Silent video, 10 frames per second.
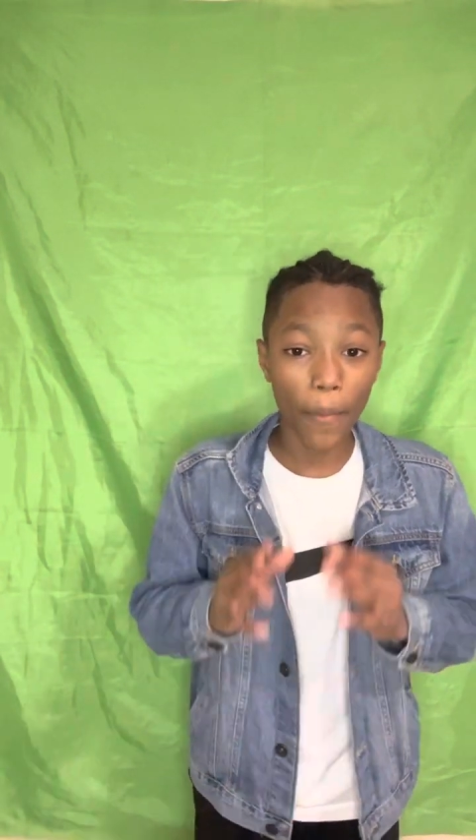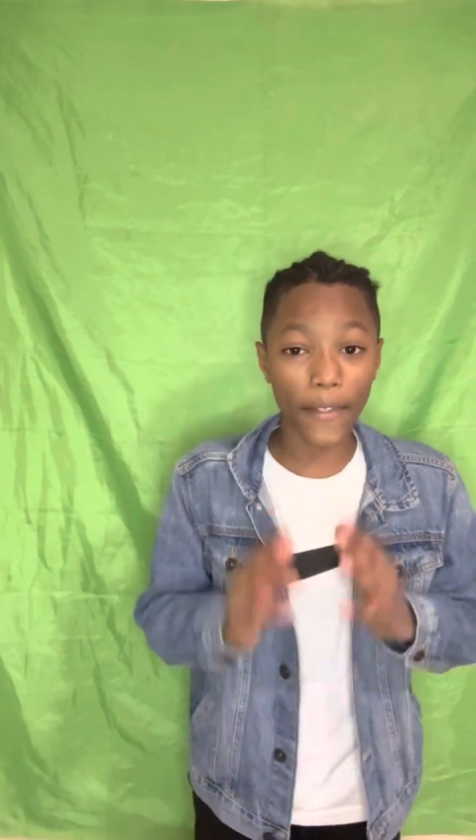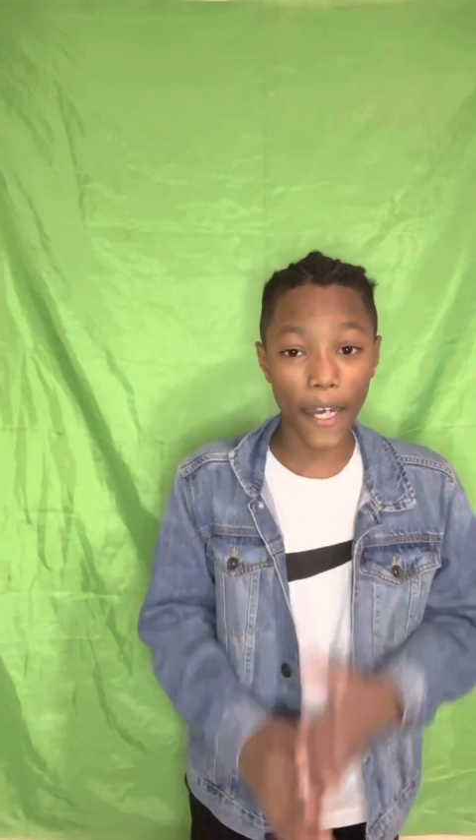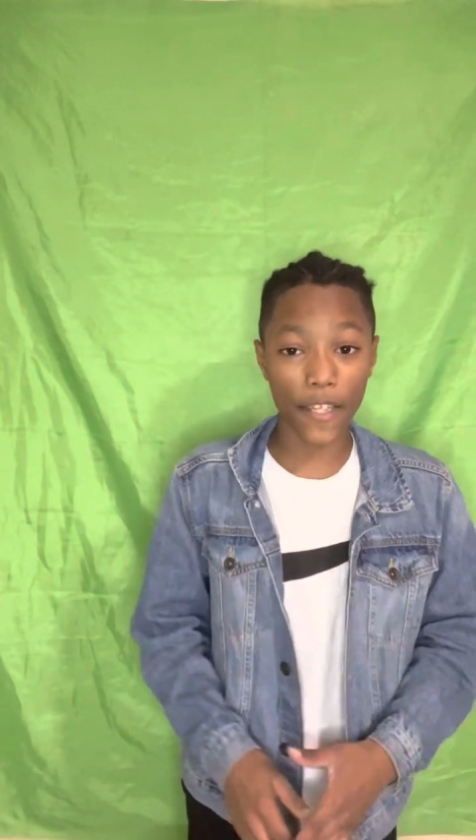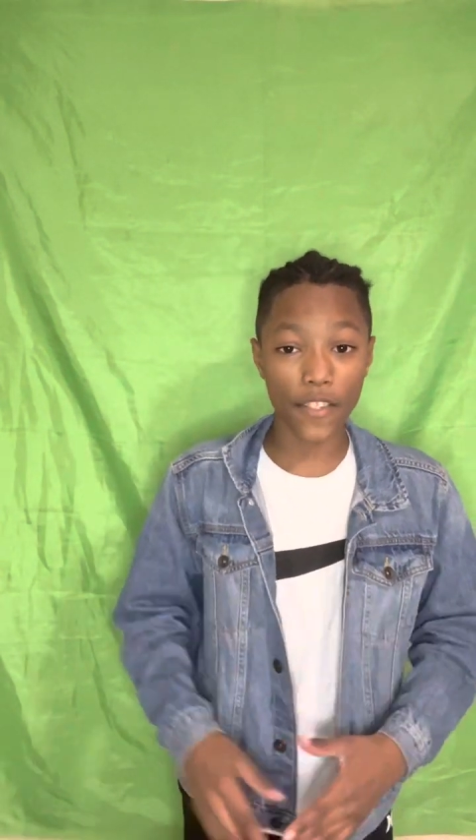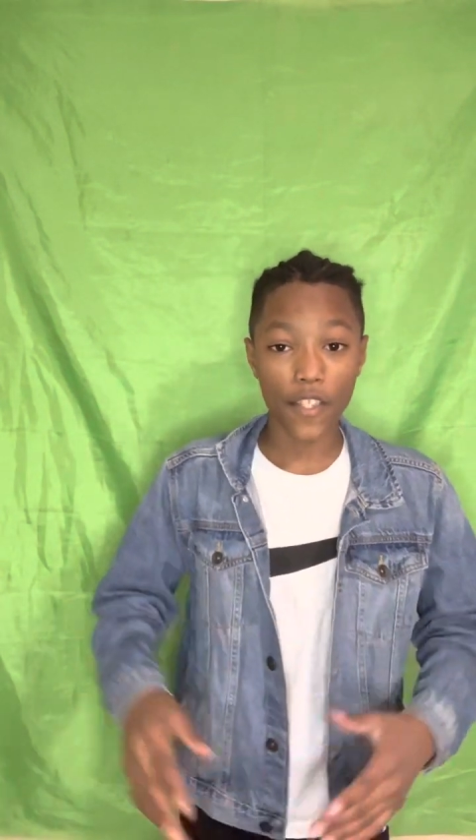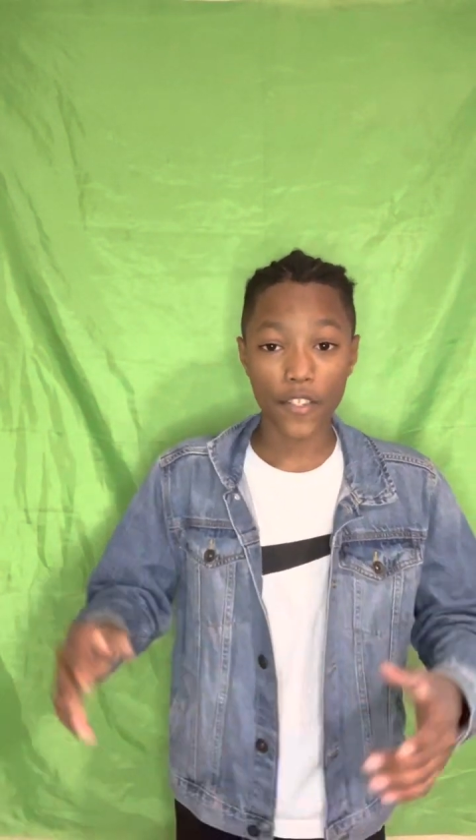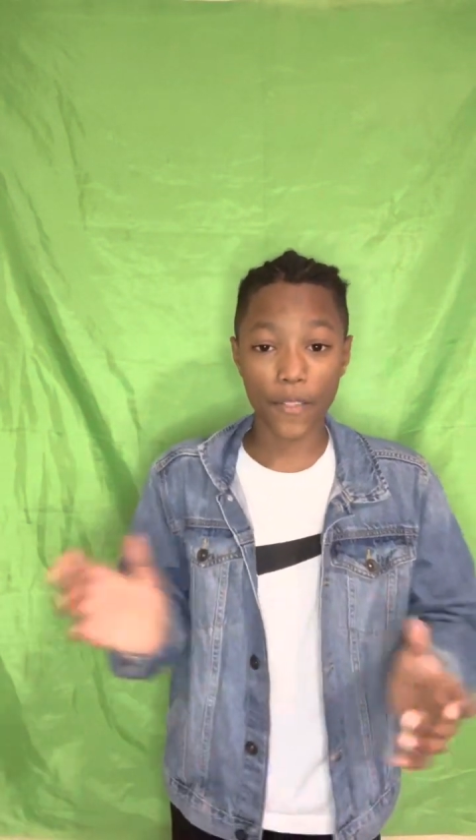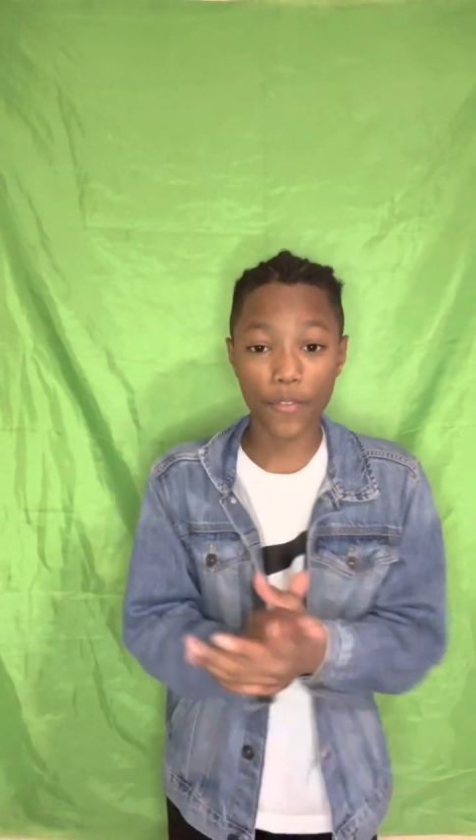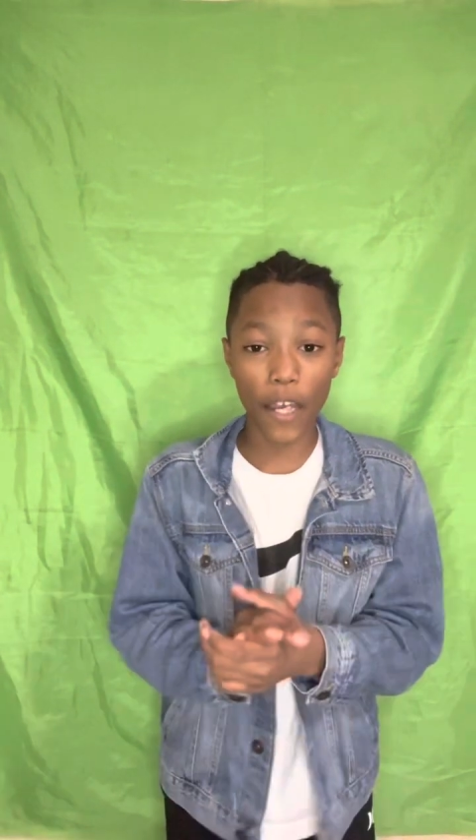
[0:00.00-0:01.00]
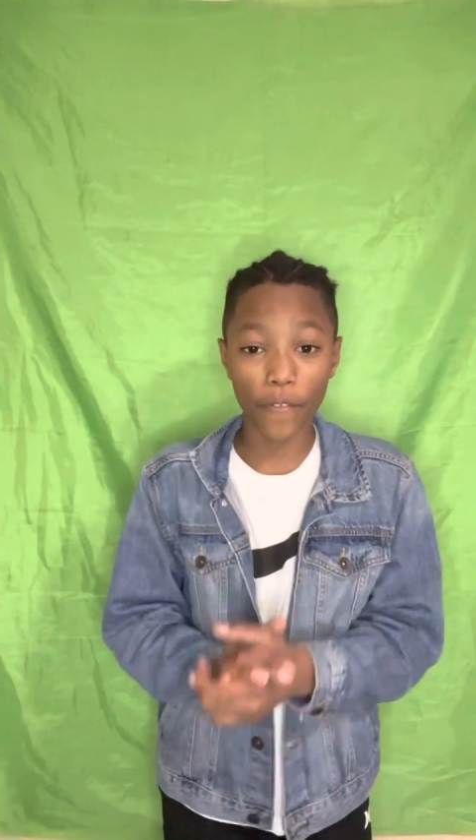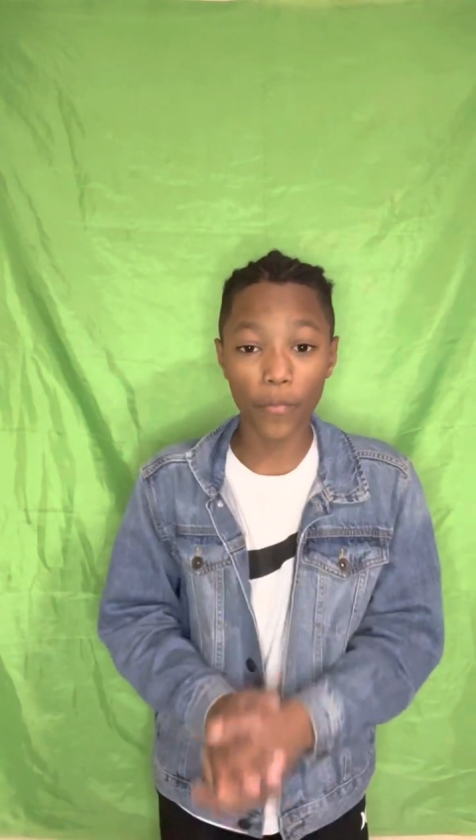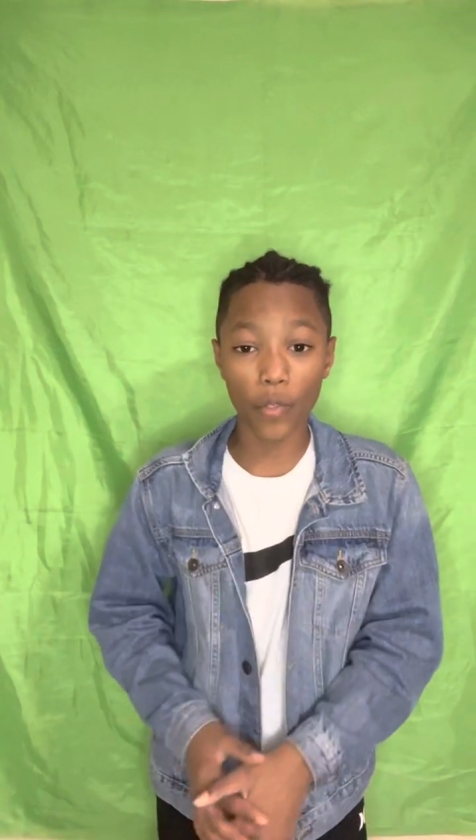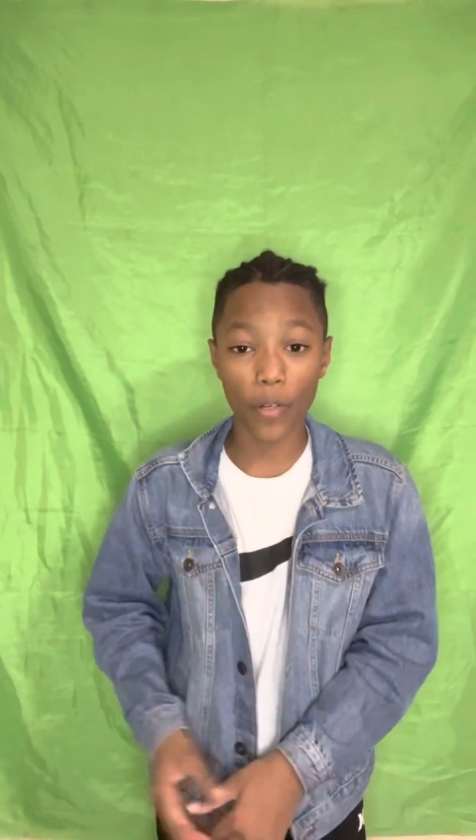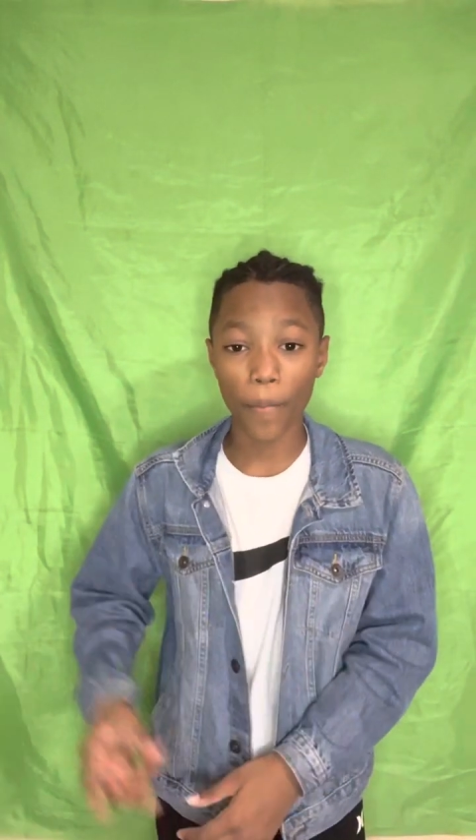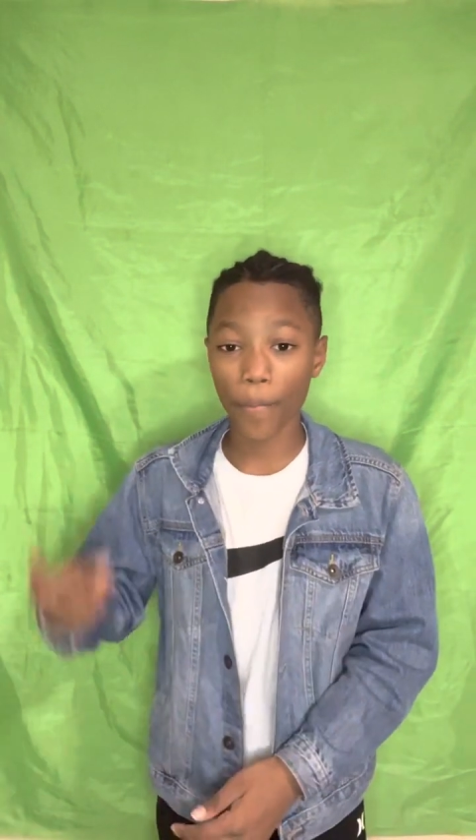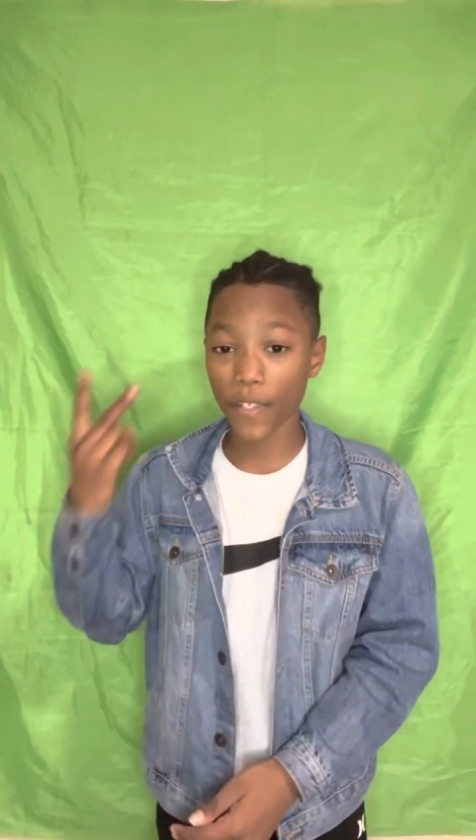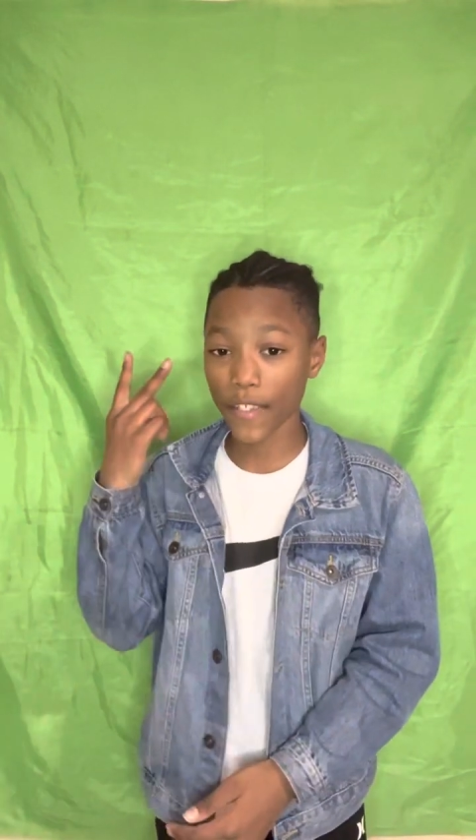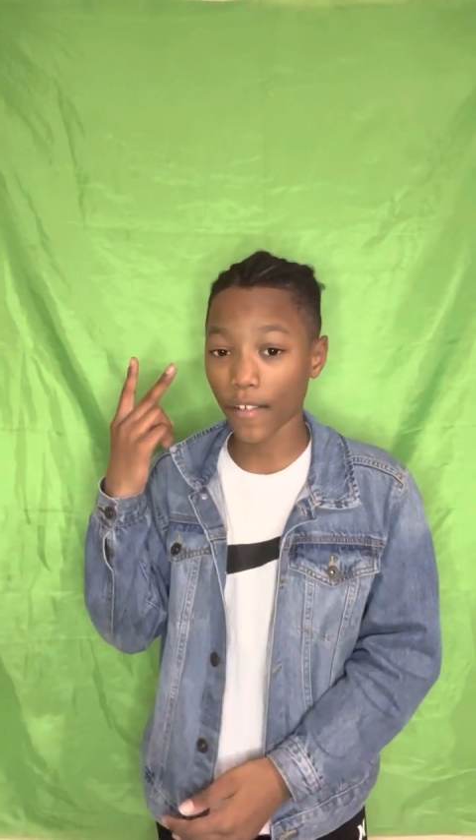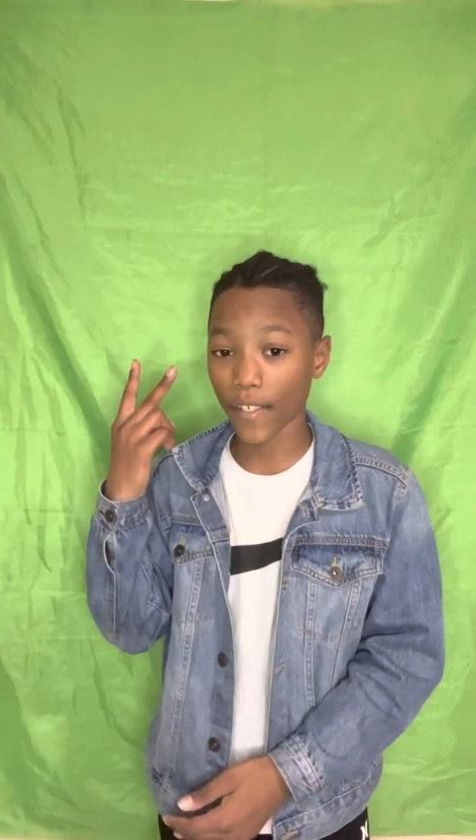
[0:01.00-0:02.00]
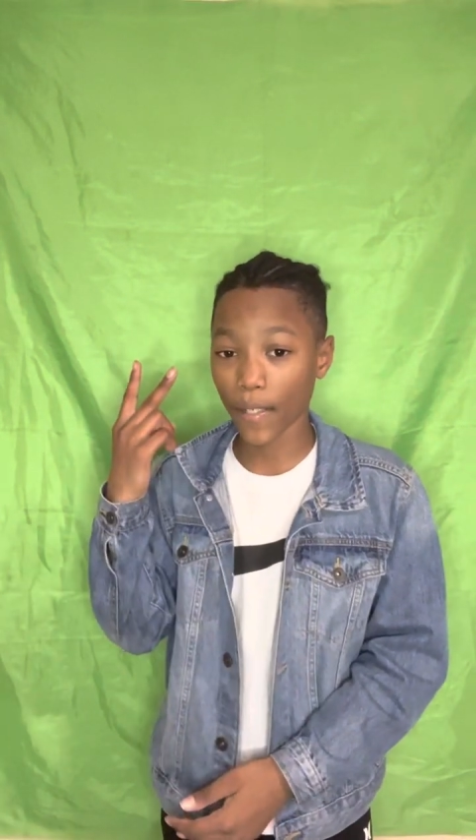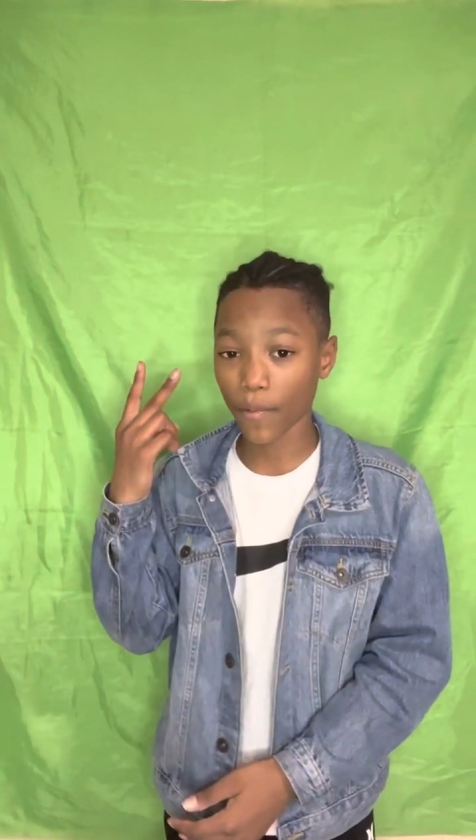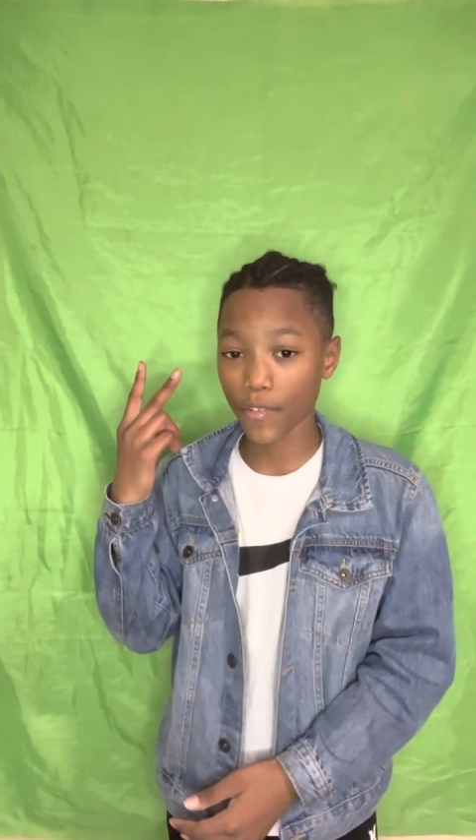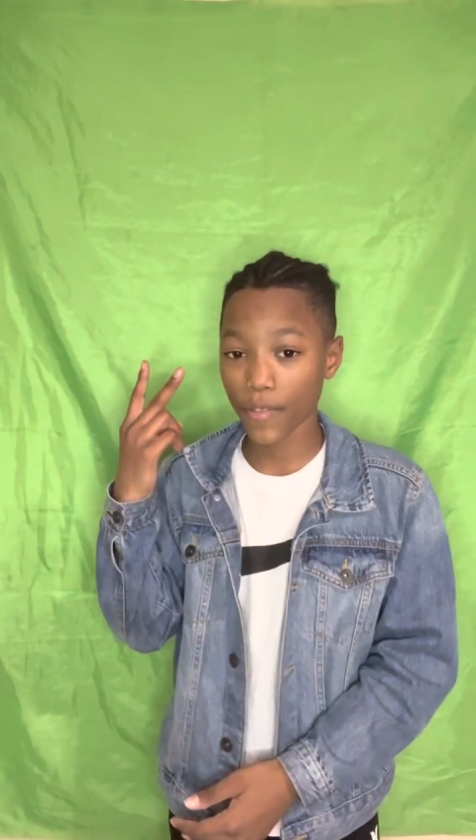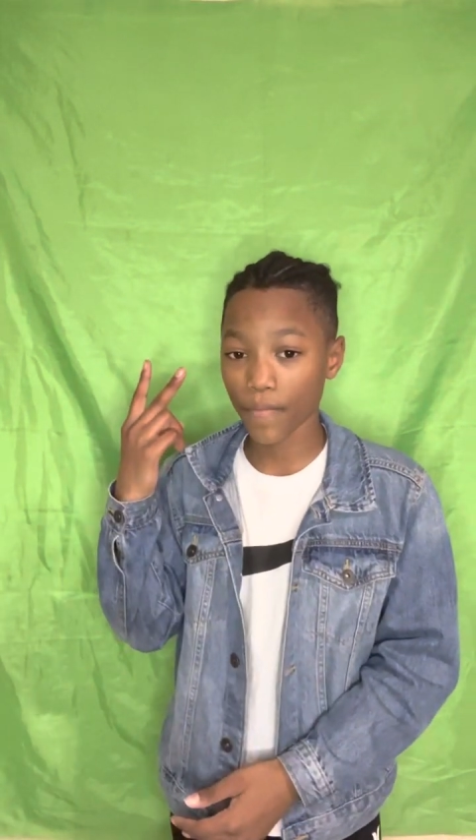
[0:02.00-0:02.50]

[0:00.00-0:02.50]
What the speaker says: But guys, subscribe for more. Peace out, gamers.